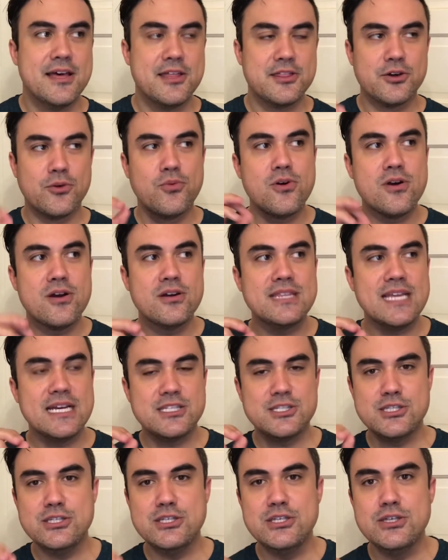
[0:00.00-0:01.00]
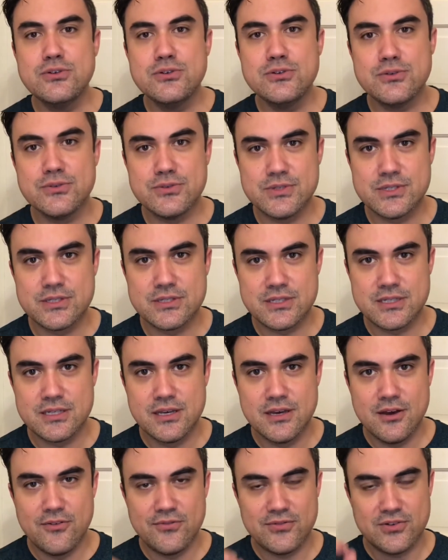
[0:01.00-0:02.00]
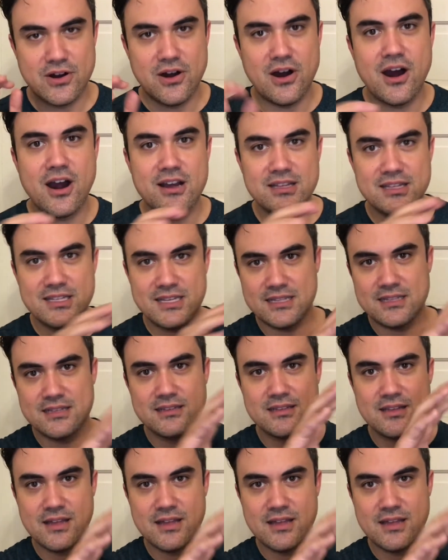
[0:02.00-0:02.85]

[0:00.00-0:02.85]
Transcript: The word that's used for harlot